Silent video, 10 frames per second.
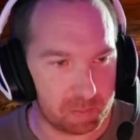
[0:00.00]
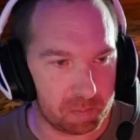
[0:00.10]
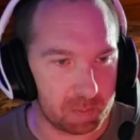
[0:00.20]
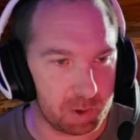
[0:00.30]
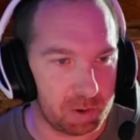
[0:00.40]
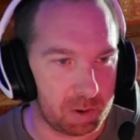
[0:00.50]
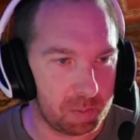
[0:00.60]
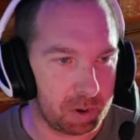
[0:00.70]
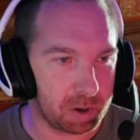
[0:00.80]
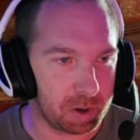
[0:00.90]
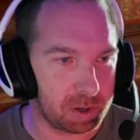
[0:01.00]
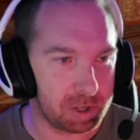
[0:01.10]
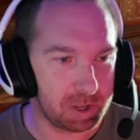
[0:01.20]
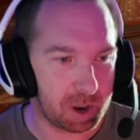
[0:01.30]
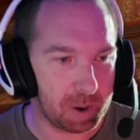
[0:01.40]
looting and pillaging.
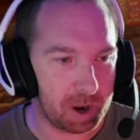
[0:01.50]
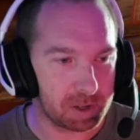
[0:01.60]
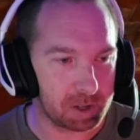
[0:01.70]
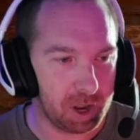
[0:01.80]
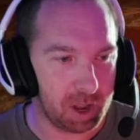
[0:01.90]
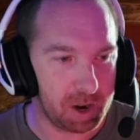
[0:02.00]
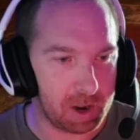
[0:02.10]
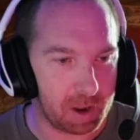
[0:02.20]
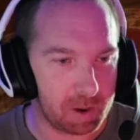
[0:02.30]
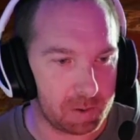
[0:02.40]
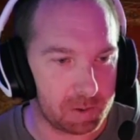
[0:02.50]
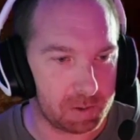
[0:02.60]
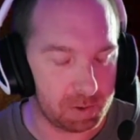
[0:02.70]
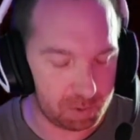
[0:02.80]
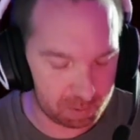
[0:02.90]
I'm actually headed out
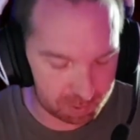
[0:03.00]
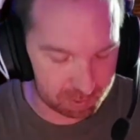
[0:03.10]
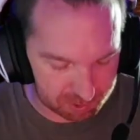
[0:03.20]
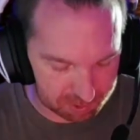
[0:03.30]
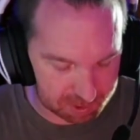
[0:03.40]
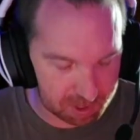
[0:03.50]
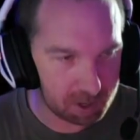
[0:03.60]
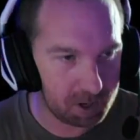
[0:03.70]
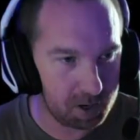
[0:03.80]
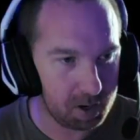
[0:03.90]
to see.